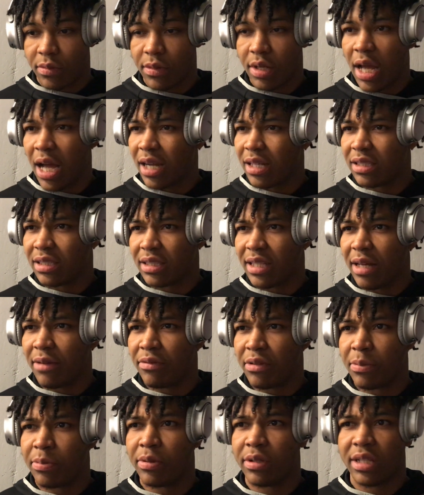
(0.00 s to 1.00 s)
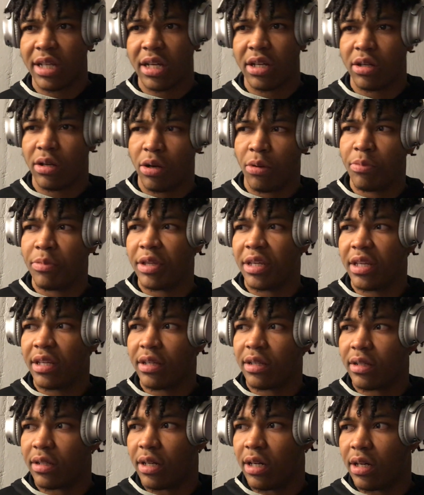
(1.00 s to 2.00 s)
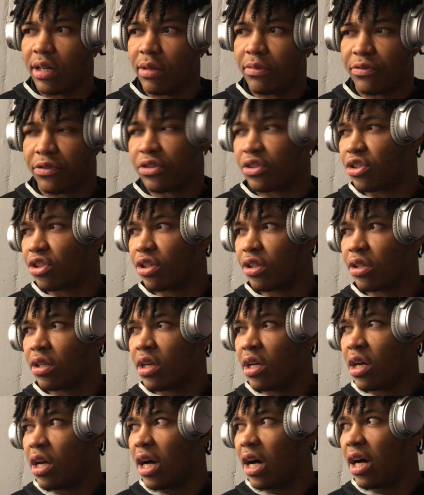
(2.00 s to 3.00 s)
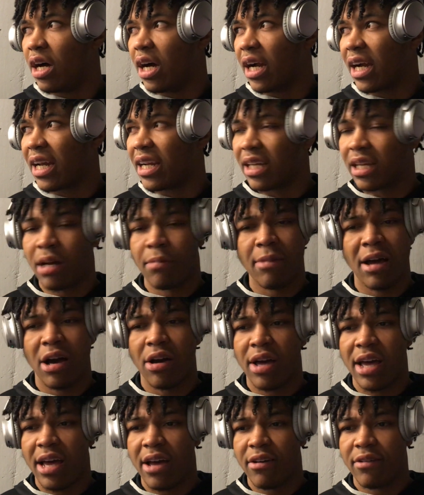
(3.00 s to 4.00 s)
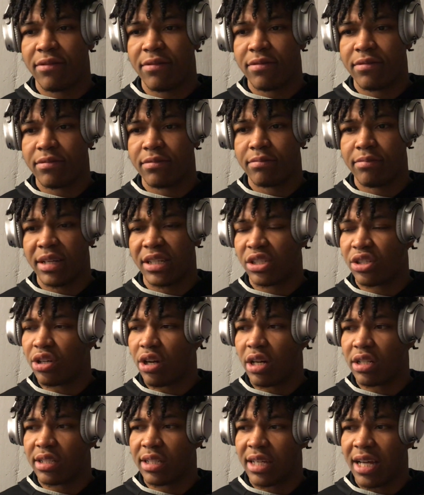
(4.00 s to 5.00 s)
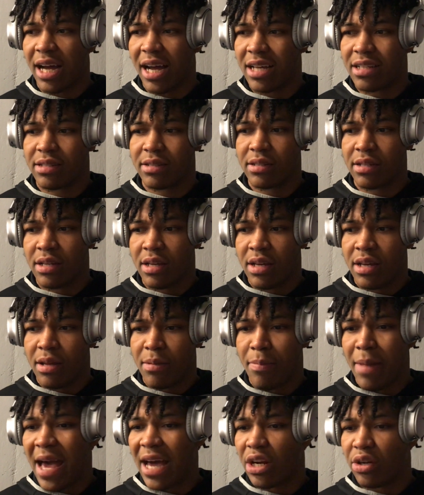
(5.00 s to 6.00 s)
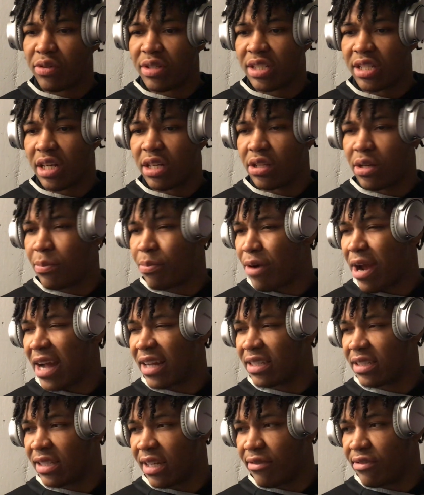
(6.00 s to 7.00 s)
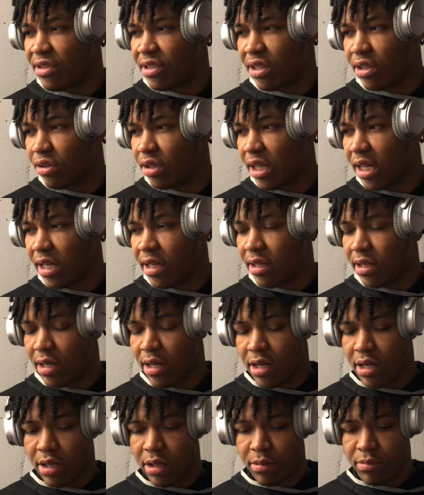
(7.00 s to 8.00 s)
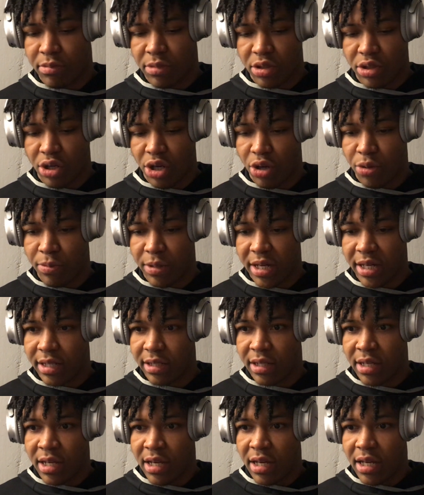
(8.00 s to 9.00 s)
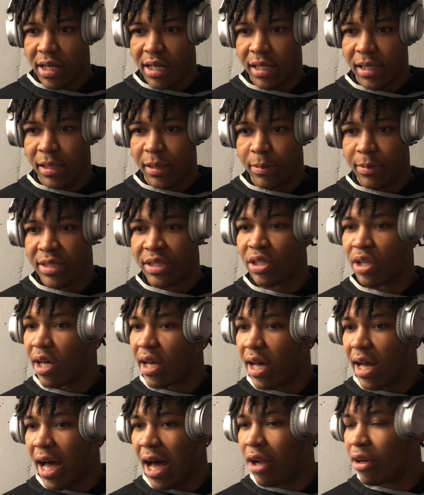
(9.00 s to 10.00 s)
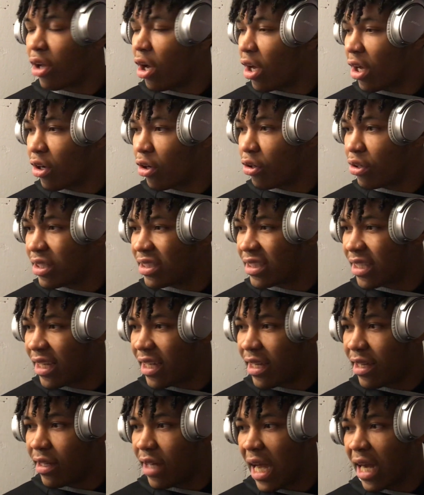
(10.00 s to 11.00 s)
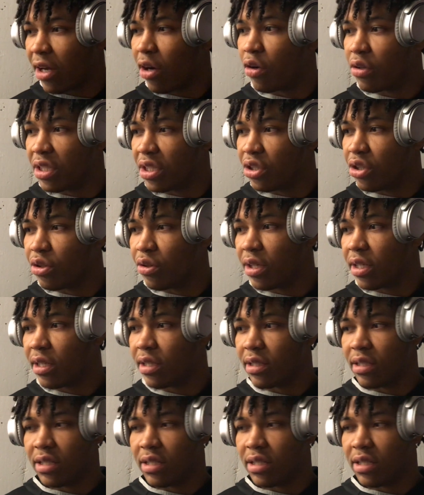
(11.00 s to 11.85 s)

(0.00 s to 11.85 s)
I could definitely put that on me, for sure. I got to come out and make sure our guys battle each other in practice every single day. You know, but I can only say it, I can only do it,